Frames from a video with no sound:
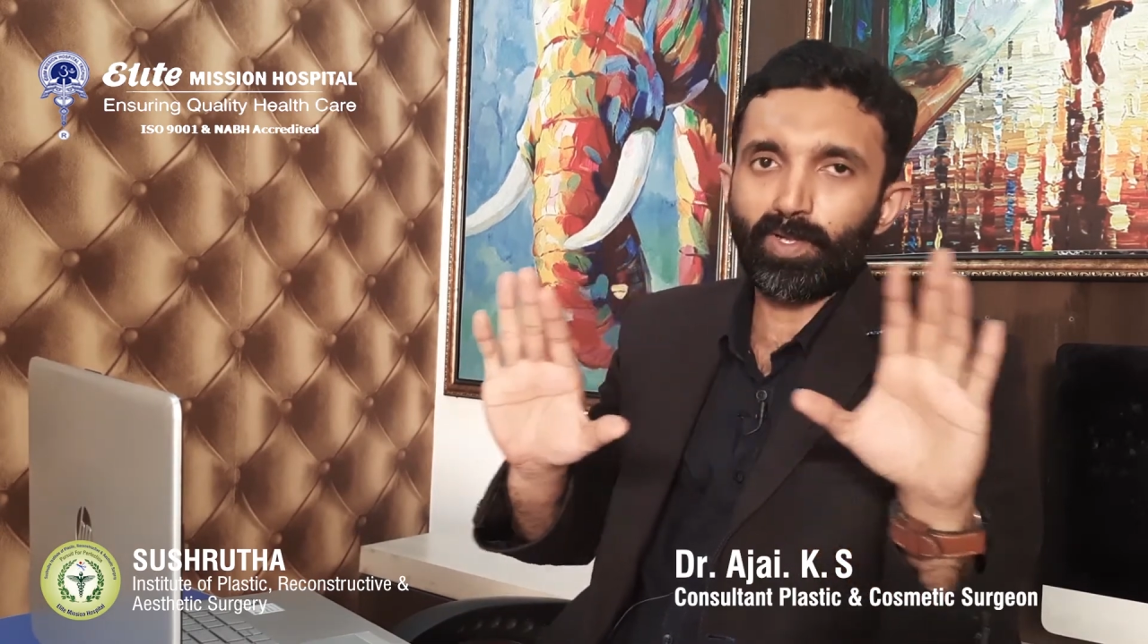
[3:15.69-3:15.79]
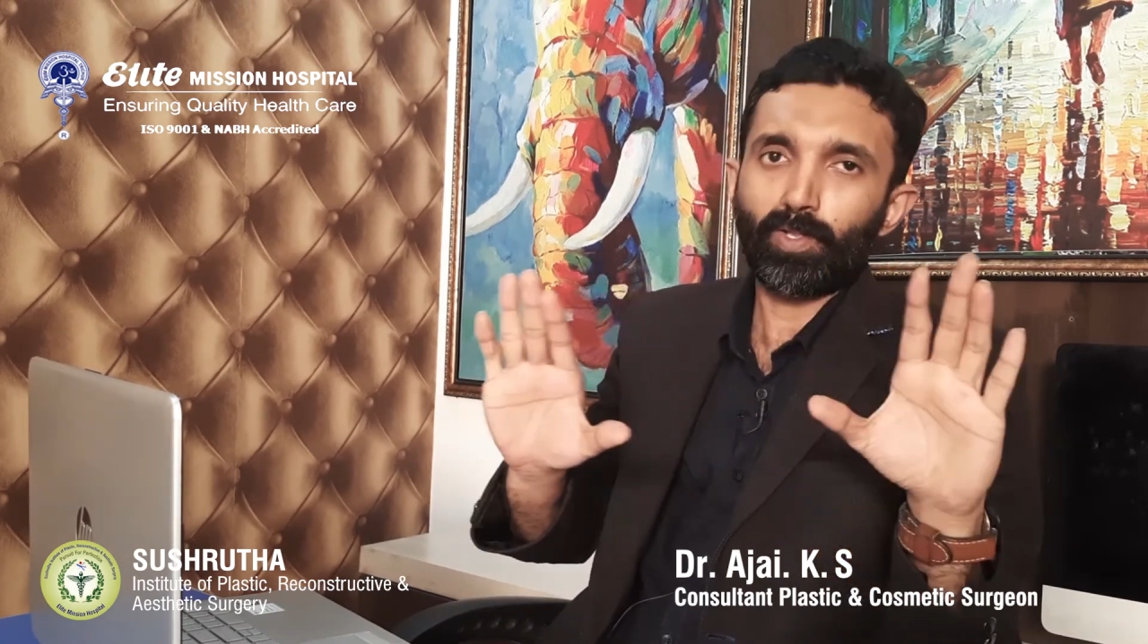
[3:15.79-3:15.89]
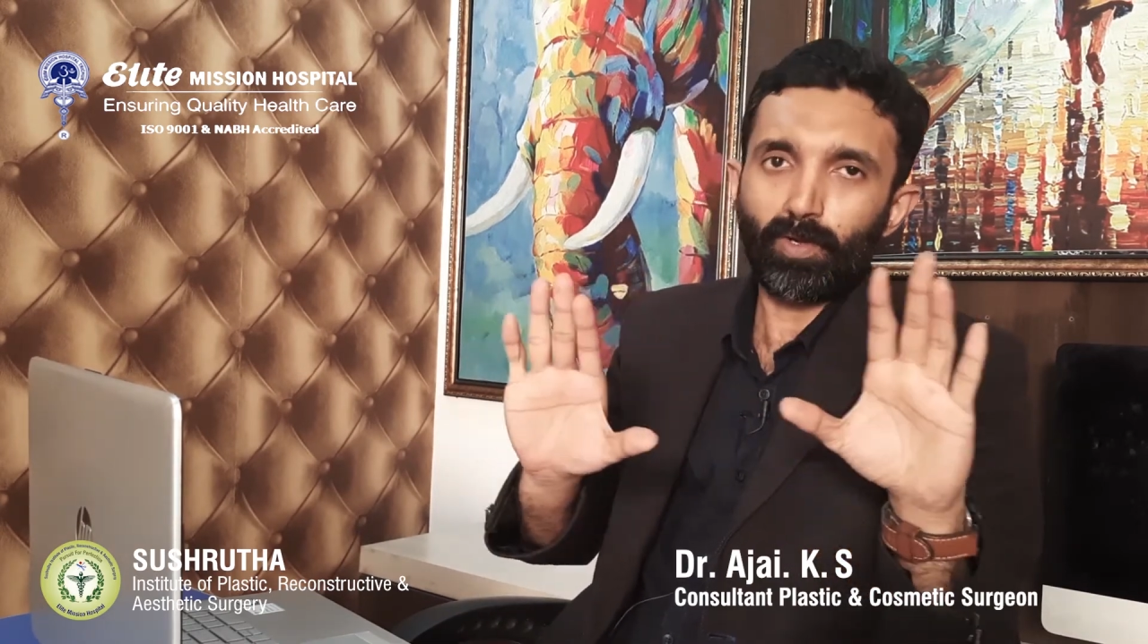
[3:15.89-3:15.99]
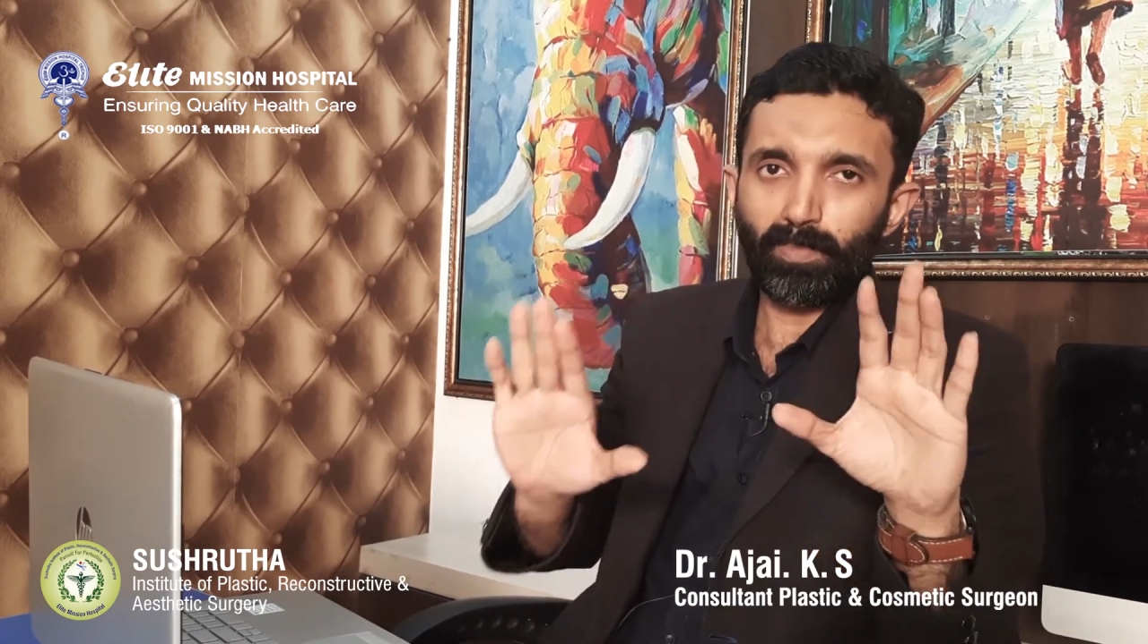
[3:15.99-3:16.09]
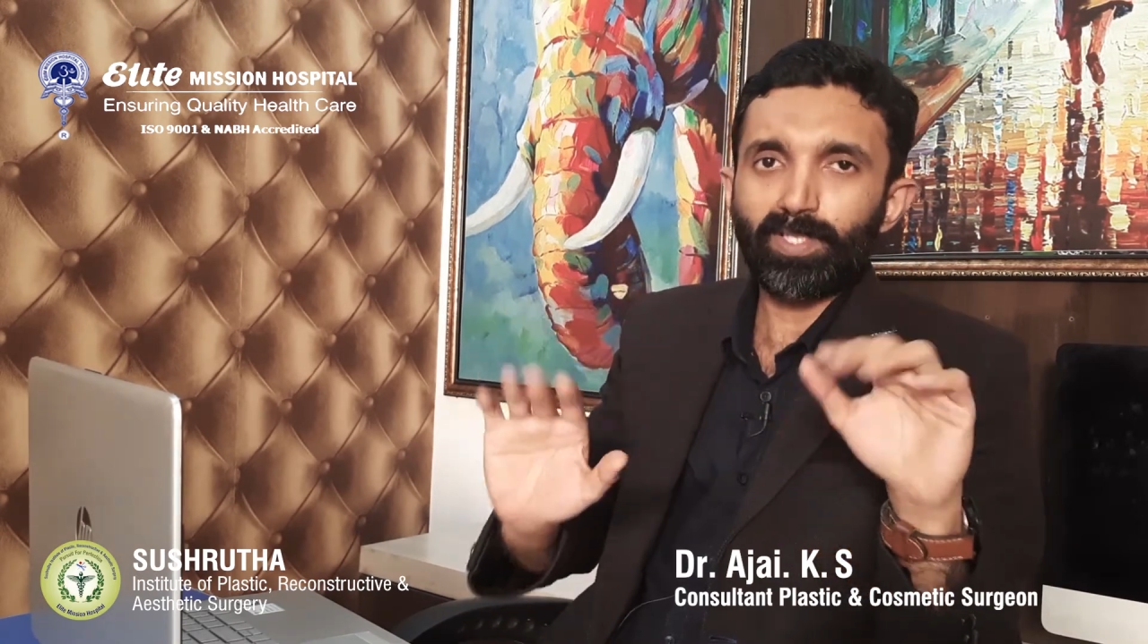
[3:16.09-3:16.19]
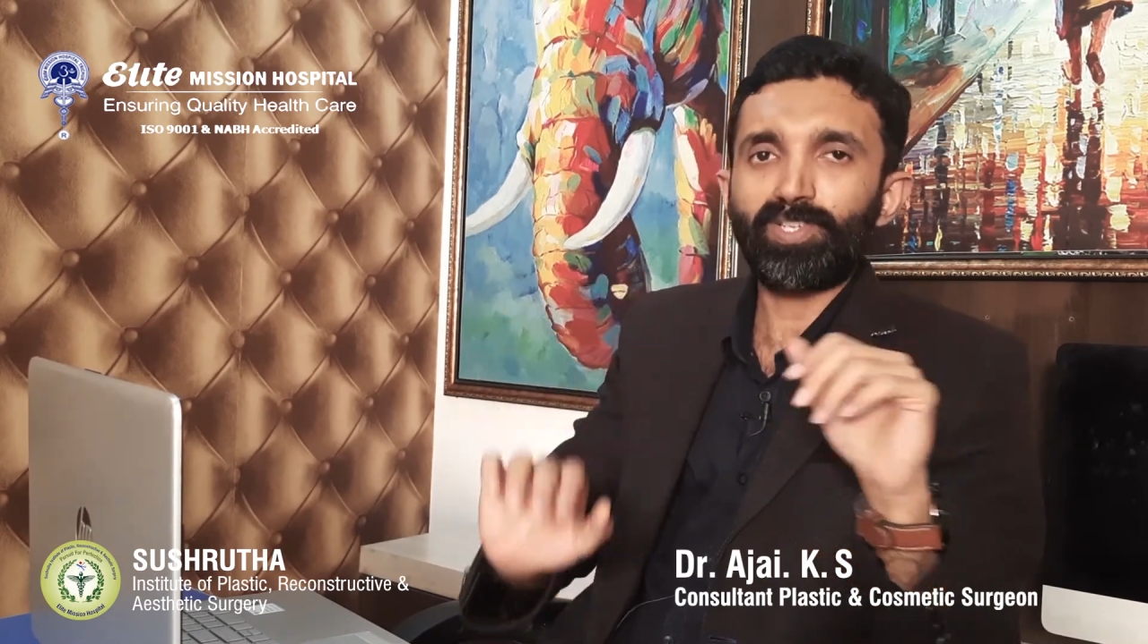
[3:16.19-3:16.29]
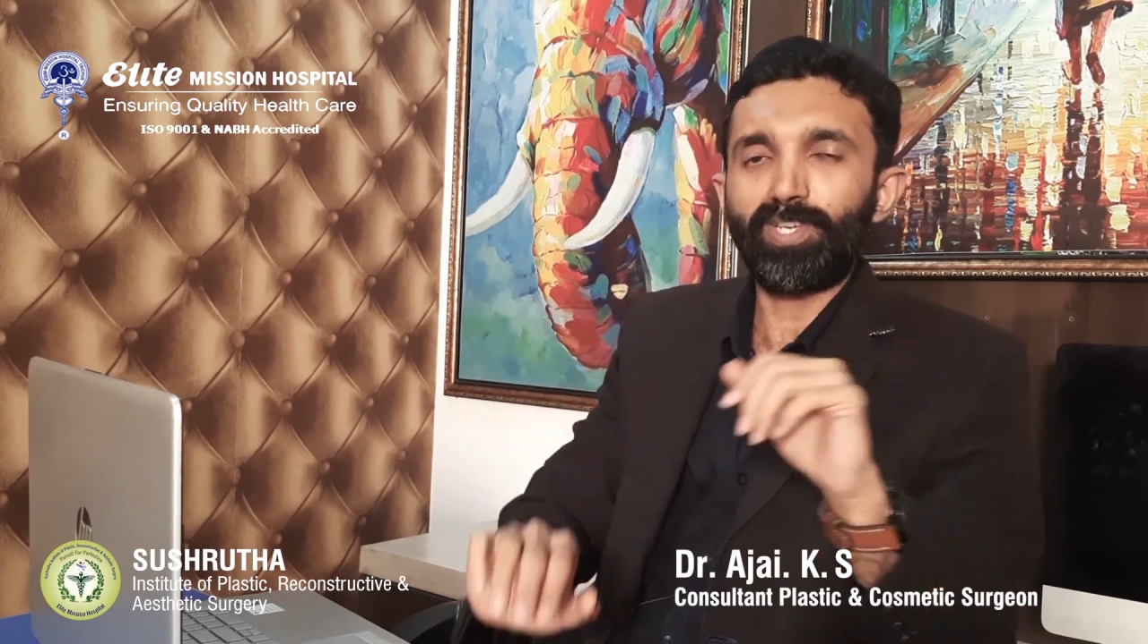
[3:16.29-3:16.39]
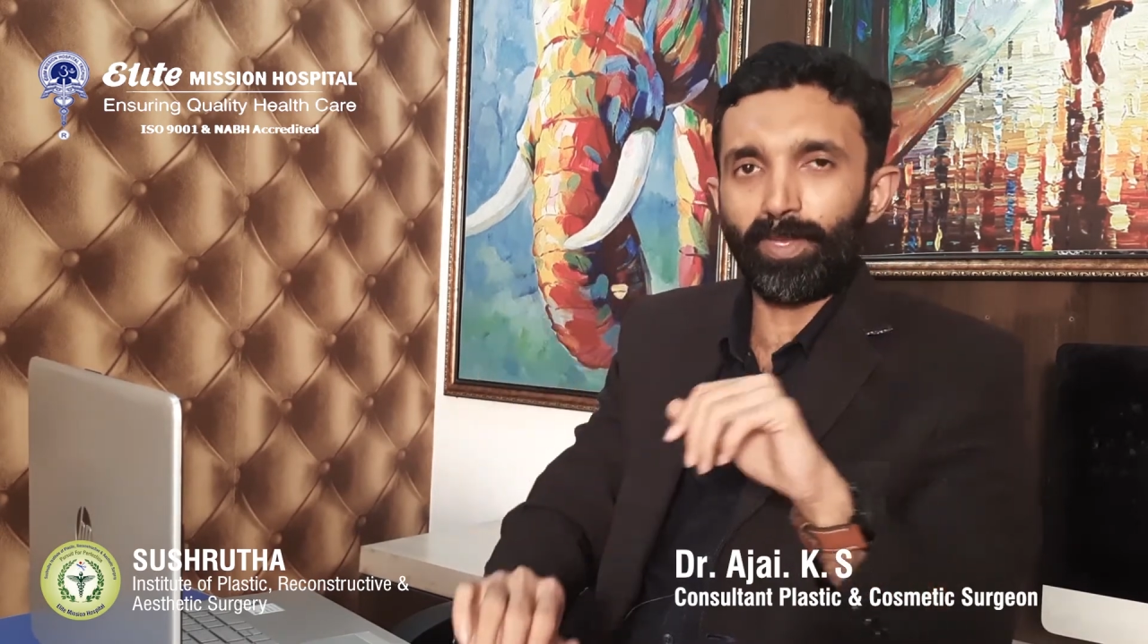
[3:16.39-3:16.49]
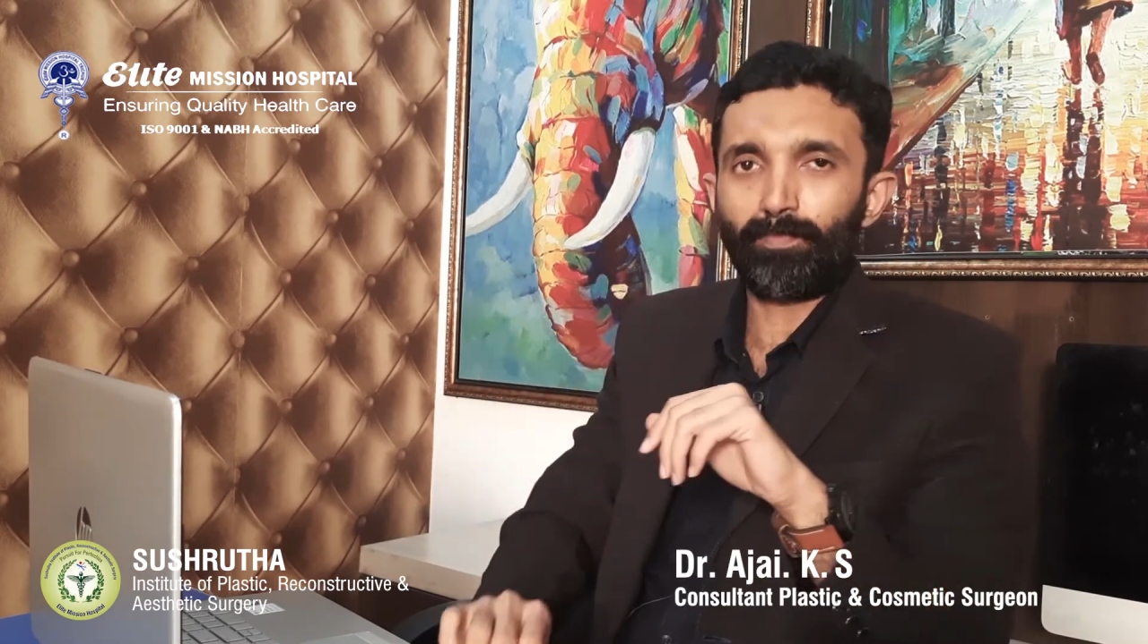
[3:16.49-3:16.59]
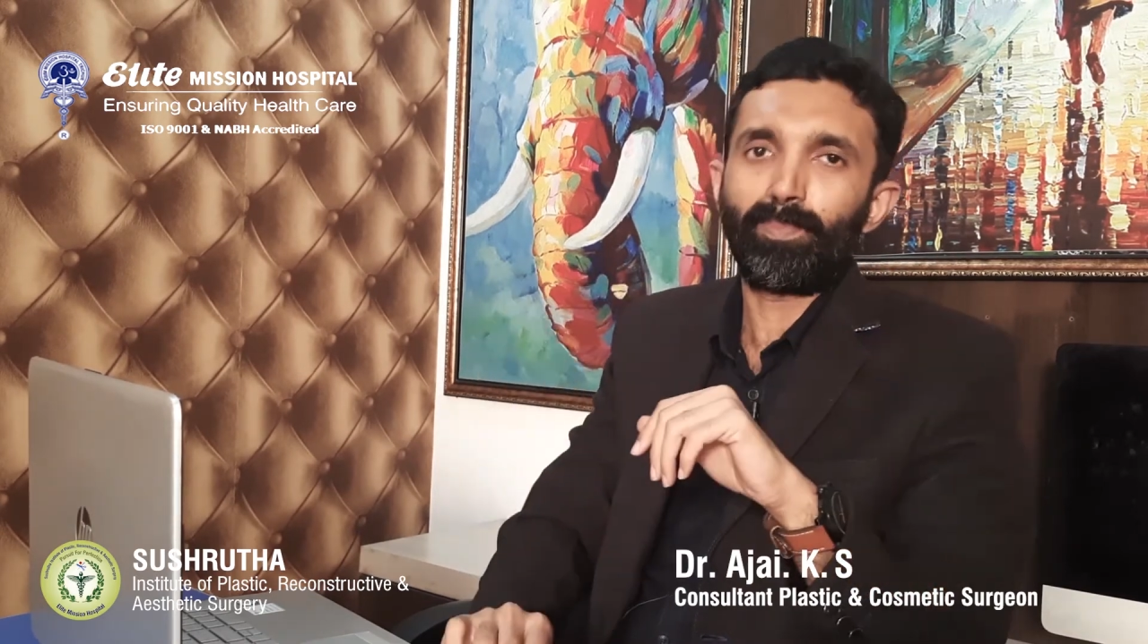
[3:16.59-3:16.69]
normal
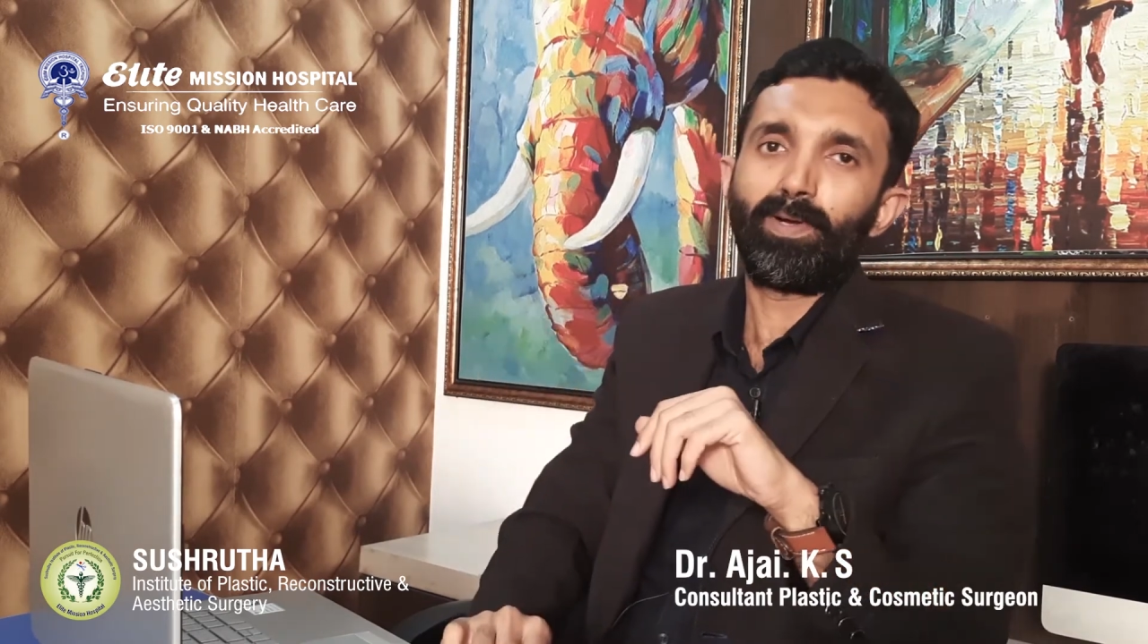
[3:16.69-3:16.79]
shape.